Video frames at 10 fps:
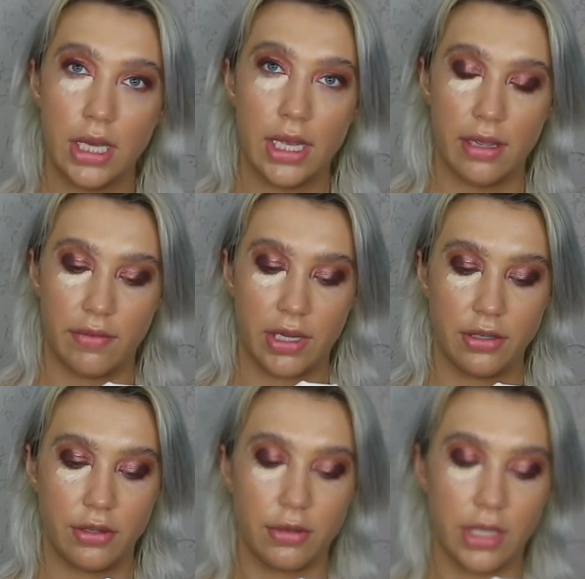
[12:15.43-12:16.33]

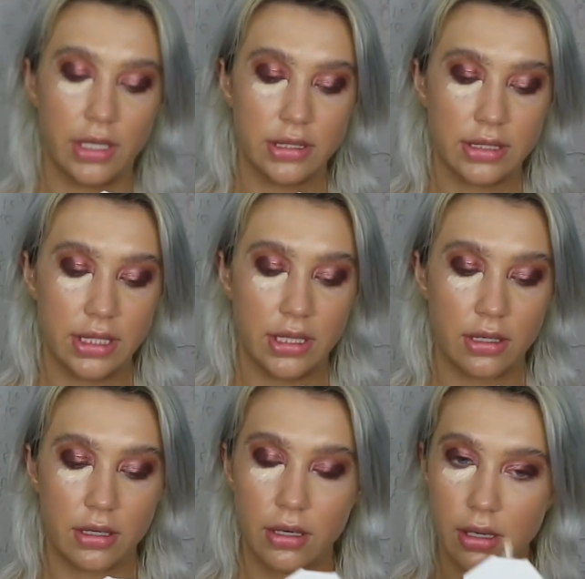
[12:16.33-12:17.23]
heavy duty
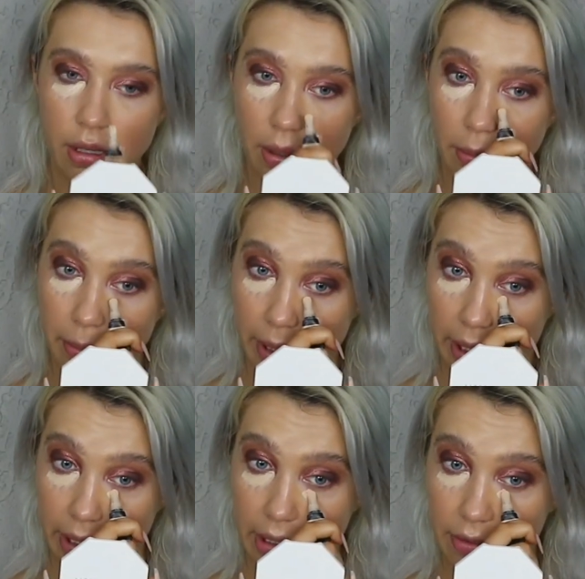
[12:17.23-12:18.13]
concealer,
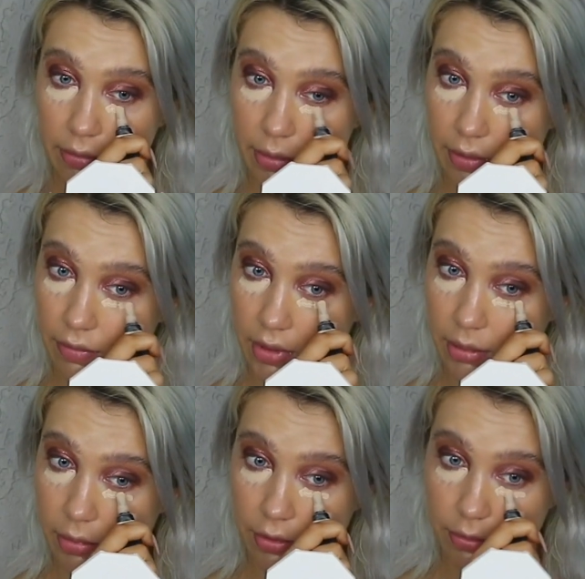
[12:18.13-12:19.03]
but it is one of
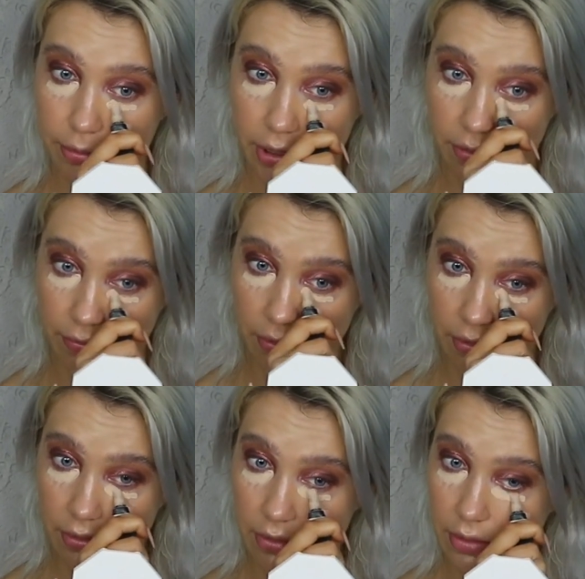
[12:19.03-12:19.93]
the most
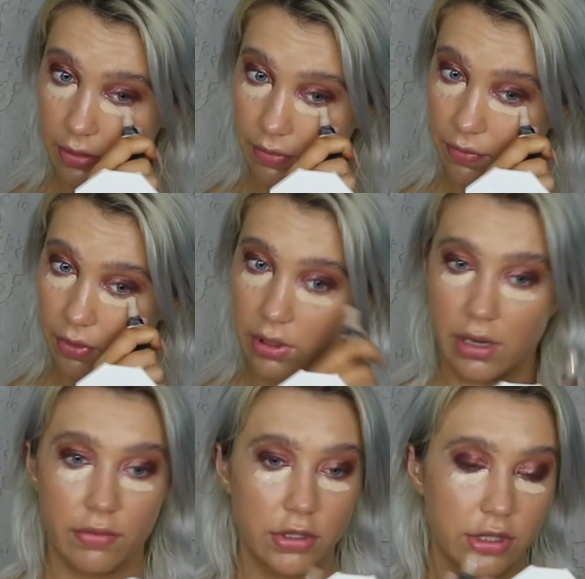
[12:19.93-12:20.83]
beautiful full
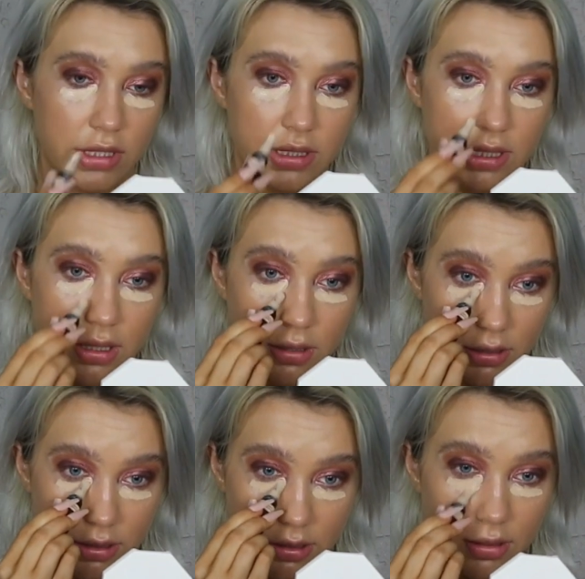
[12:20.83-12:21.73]
coverage
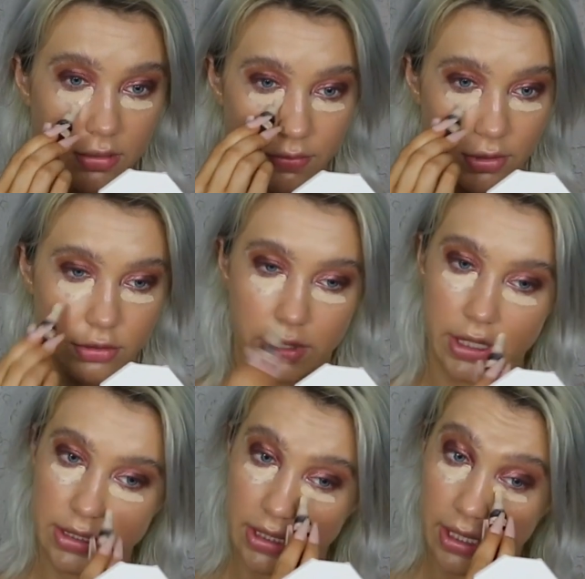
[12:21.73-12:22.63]
concealers for
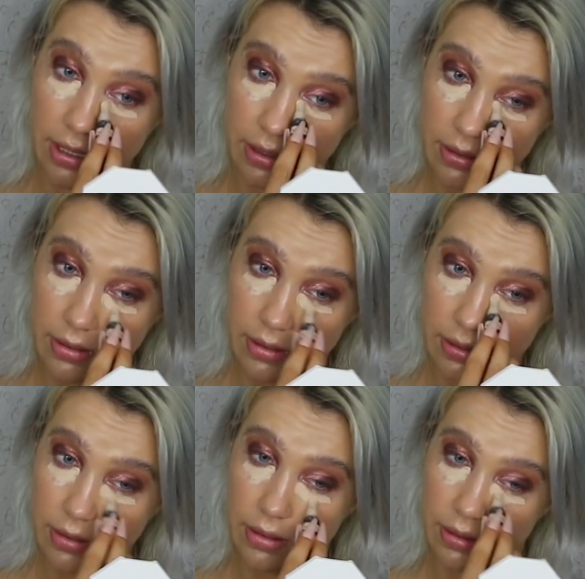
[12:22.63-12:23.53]
dry skin.
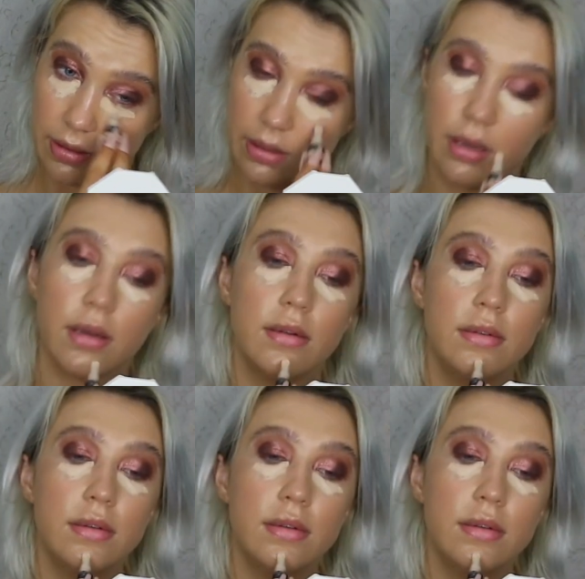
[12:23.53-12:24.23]
Ugh.